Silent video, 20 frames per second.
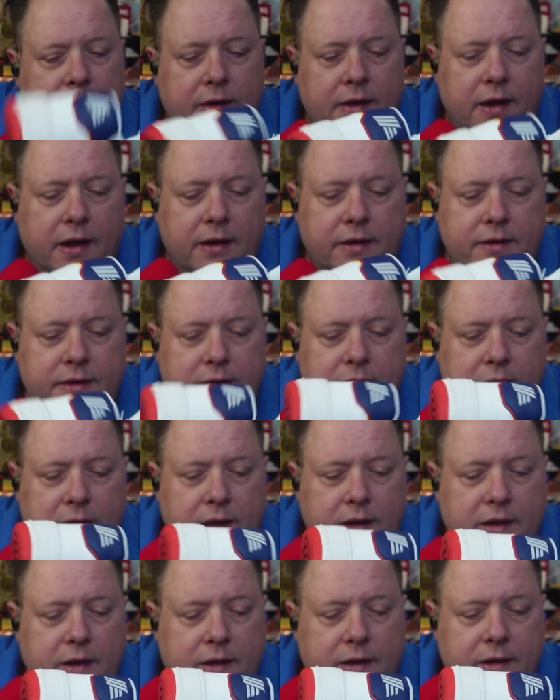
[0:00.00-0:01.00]
They've got
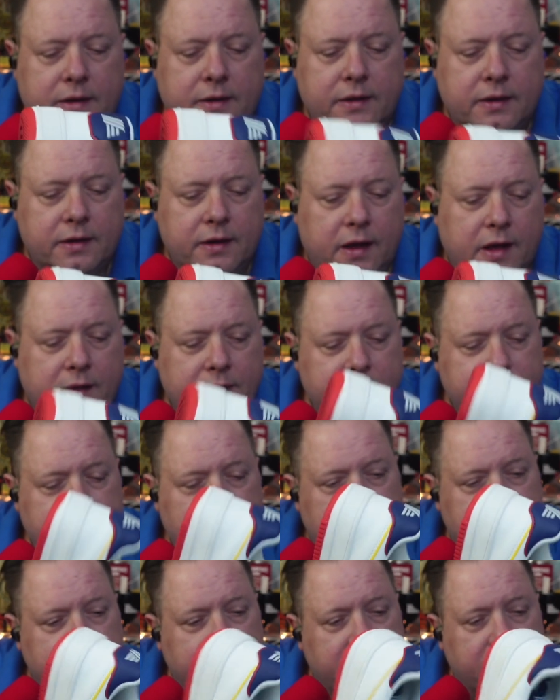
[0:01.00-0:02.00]
all
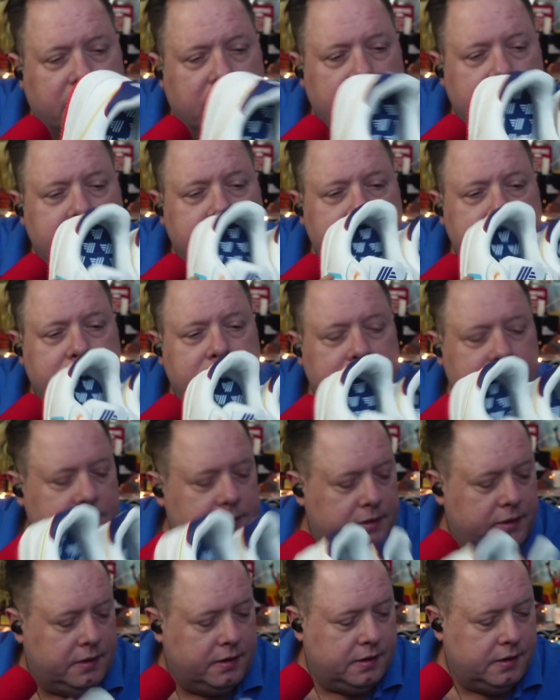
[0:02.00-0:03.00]
these Aldi colors.
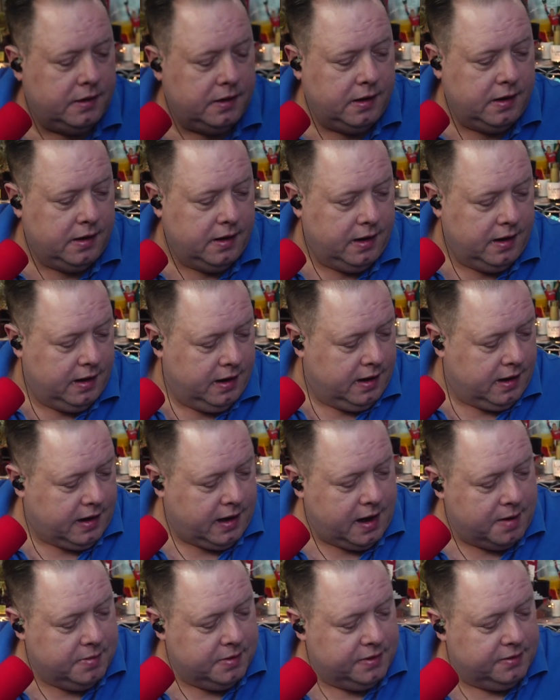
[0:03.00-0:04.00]

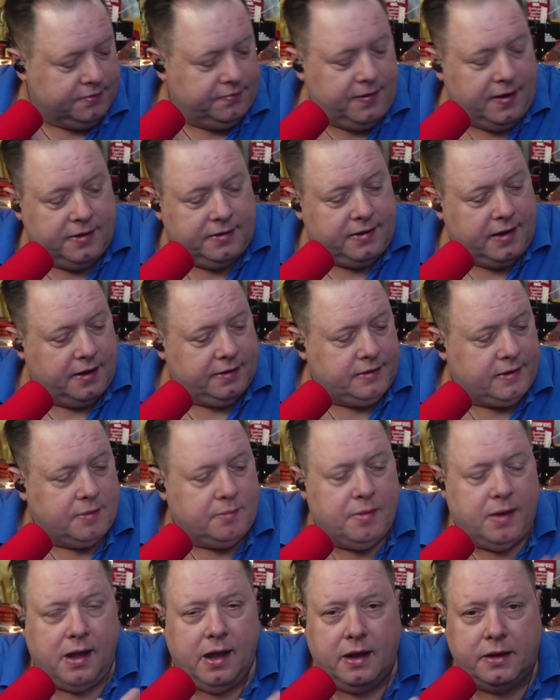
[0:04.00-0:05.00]
Came in this
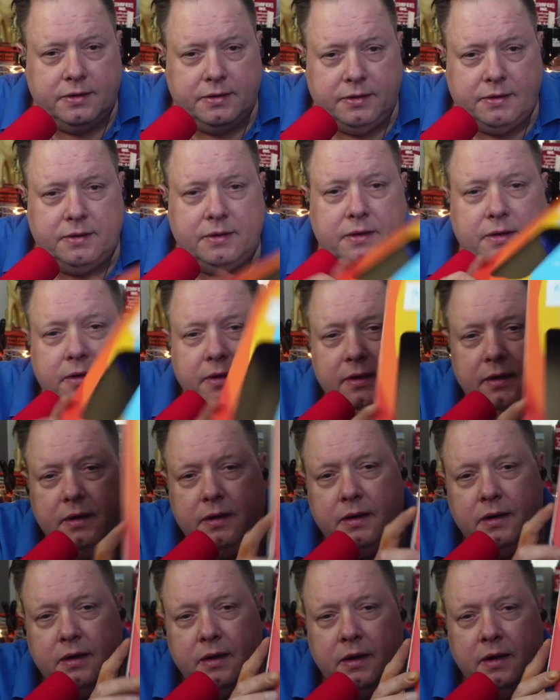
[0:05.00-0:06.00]
fantastic box
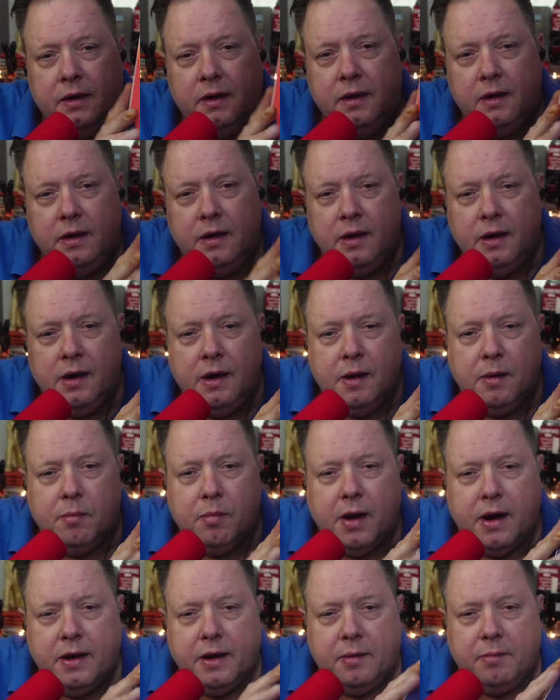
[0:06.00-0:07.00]

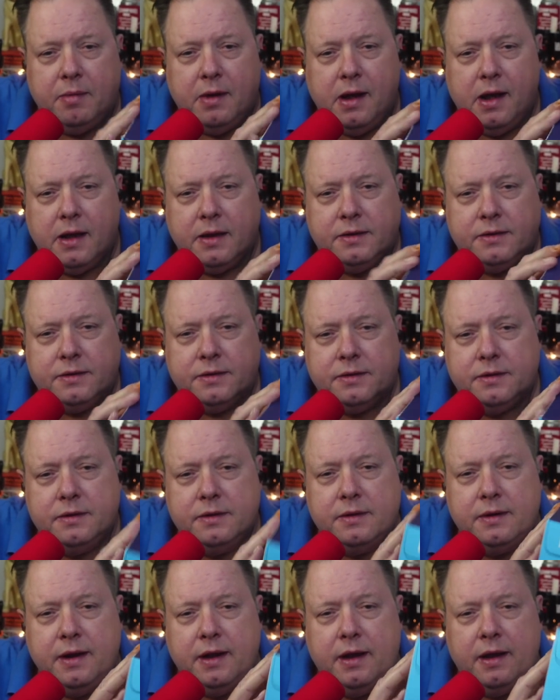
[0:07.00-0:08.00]
branded
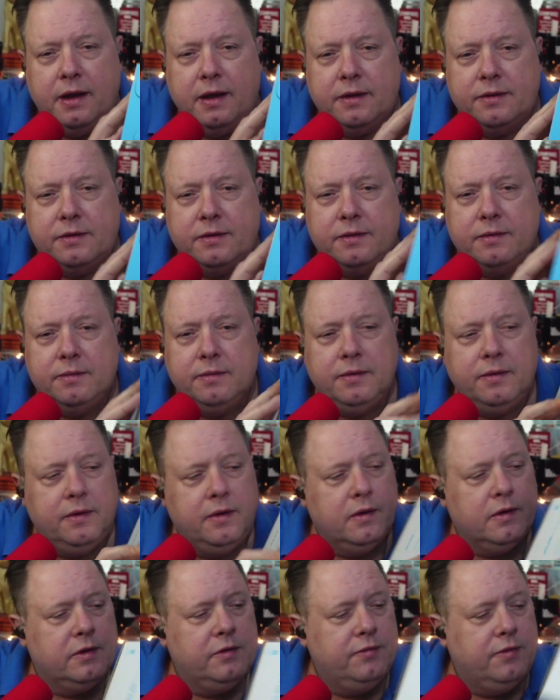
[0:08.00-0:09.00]
box that has
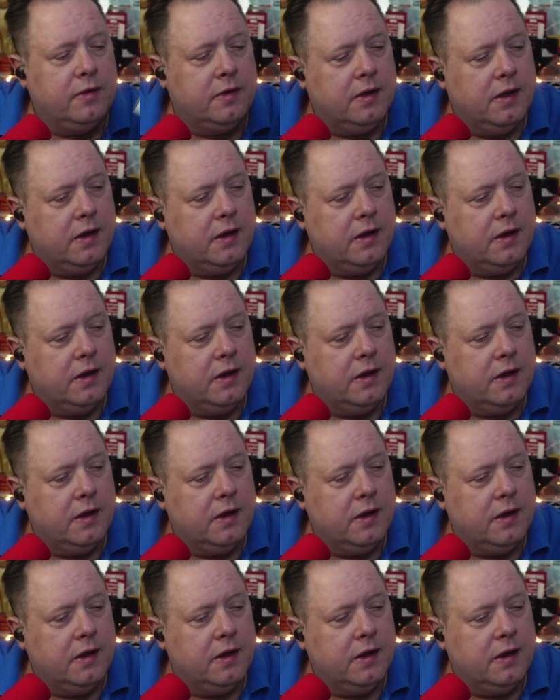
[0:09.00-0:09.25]
you know,